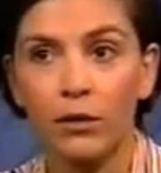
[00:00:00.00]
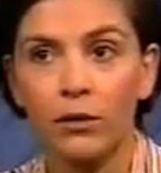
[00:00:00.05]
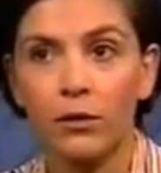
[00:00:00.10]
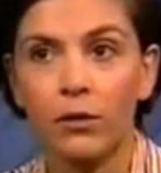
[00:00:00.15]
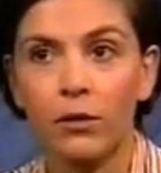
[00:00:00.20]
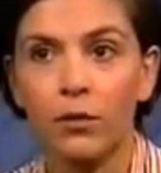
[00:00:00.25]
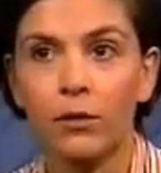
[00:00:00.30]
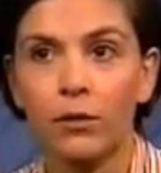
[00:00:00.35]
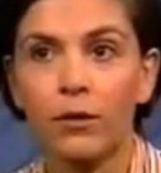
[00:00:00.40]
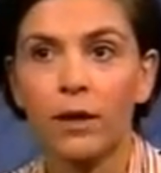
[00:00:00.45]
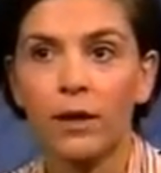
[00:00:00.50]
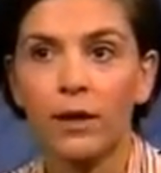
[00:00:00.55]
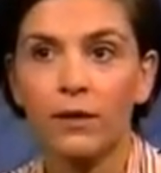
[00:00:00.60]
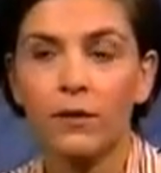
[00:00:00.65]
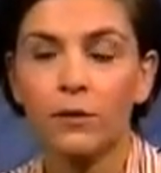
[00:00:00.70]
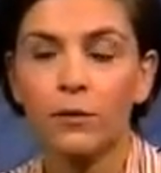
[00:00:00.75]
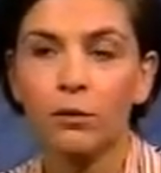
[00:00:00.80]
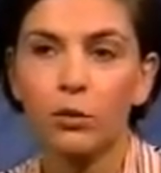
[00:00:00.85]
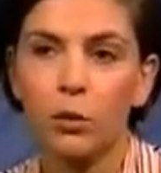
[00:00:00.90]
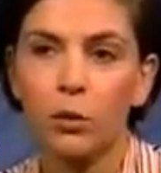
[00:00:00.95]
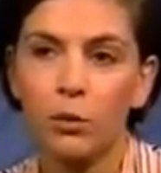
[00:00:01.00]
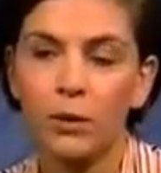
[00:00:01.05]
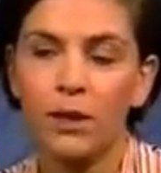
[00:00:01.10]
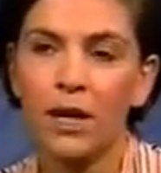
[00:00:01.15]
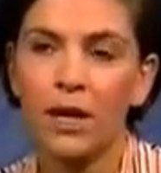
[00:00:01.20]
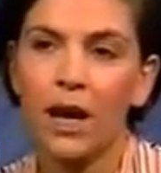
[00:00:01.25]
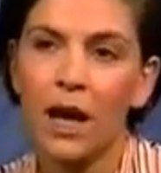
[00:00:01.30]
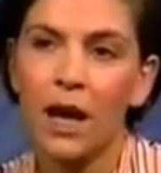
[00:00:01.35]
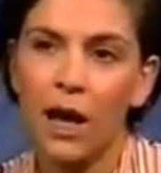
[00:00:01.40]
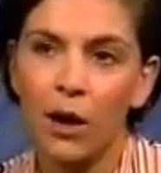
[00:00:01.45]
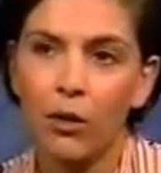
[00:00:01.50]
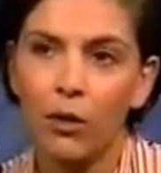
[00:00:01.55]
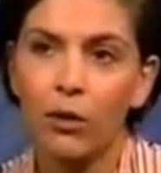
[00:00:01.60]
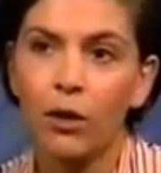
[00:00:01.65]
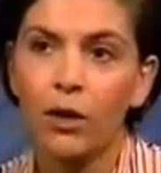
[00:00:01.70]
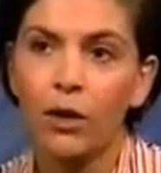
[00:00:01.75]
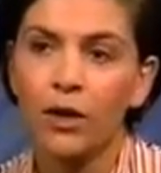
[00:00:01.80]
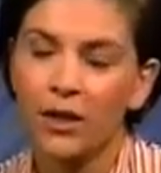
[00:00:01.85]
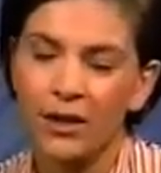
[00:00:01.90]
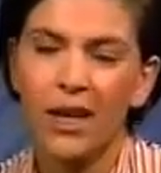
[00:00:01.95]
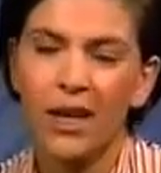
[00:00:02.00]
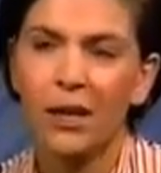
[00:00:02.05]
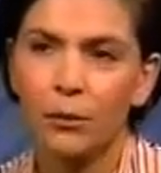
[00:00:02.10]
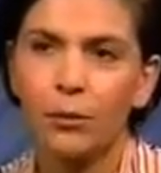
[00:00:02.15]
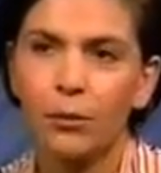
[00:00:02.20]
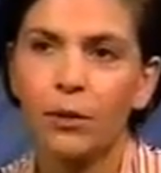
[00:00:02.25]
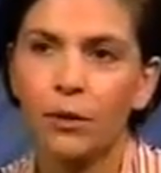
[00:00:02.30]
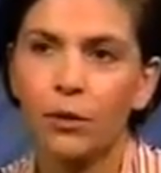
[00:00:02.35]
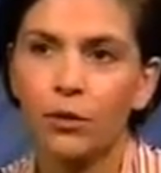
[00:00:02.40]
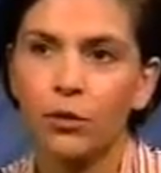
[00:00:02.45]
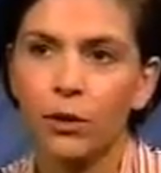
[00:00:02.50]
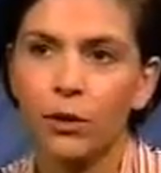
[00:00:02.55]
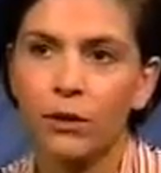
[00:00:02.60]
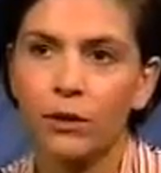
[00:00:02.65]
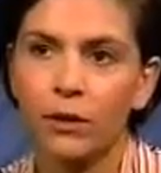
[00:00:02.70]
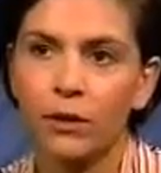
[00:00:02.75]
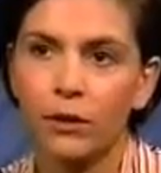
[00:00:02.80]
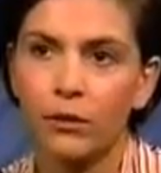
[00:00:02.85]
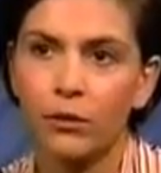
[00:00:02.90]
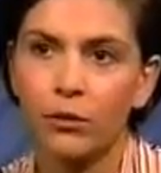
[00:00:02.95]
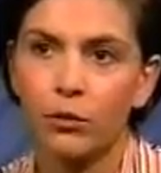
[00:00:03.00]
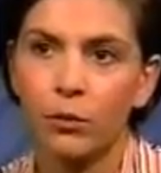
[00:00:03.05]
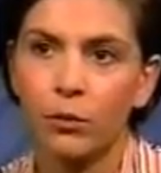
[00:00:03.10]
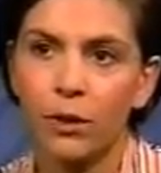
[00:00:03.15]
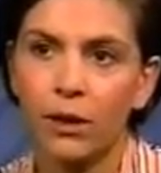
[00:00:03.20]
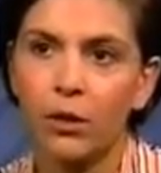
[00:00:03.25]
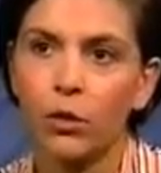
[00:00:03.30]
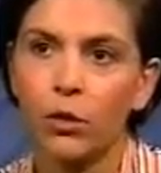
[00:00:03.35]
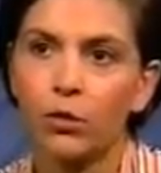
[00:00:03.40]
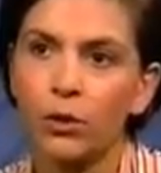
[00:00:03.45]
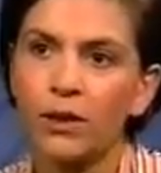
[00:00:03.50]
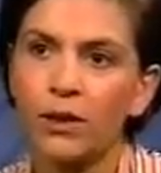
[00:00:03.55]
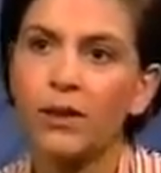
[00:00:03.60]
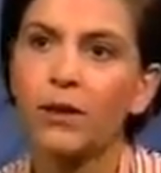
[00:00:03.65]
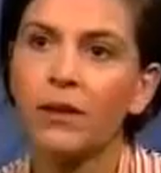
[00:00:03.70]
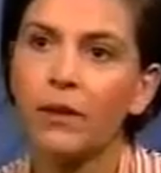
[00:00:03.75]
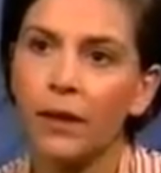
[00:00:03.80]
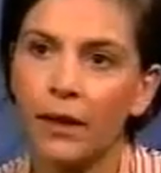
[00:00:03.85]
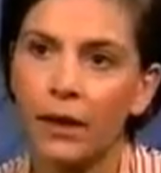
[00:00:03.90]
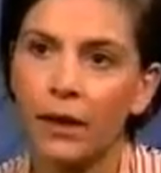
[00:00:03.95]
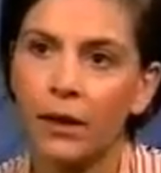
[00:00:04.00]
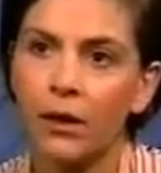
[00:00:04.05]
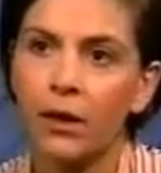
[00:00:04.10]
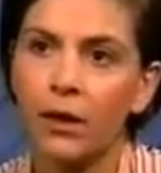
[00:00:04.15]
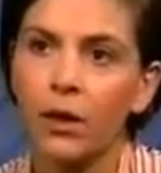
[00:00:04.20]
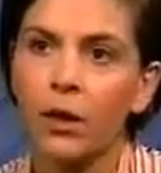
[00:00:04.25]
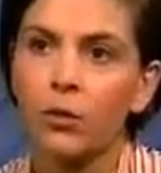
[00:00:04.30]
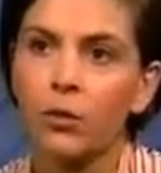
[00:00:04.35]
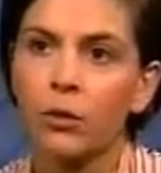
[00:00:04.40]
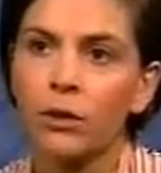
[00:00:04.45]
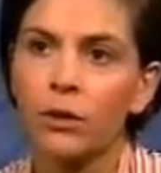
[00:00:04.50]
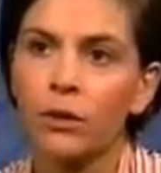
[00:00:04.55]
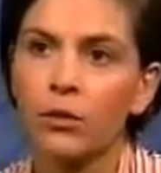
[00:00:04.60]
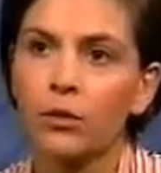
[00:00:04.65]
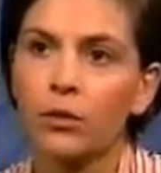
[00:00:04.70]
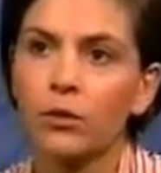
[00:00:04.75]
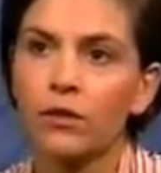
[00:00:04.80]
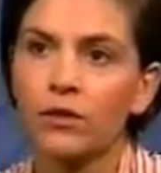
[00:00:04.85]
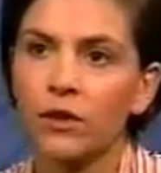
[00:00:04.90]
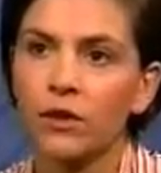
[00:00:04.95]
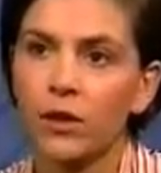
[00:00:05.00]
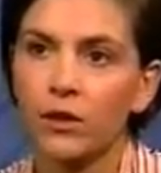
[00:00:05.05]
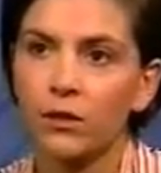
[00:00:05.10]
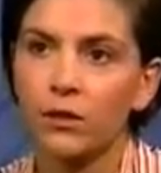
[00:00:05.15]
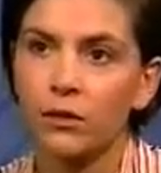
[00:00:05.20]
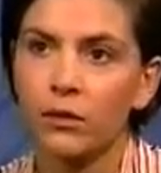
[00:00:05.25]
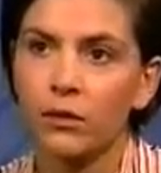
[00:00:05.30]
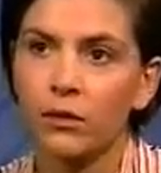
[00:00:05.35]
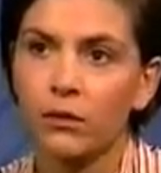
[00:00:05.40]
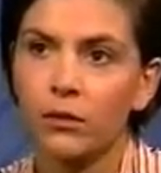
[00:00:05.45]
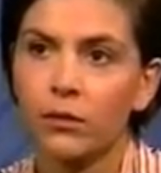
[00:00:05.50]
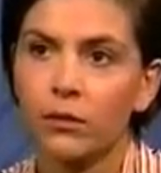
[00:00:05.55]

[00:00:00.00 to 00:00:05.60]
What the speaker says: So that's probably how it helped me a great deal, to be already there when it all started.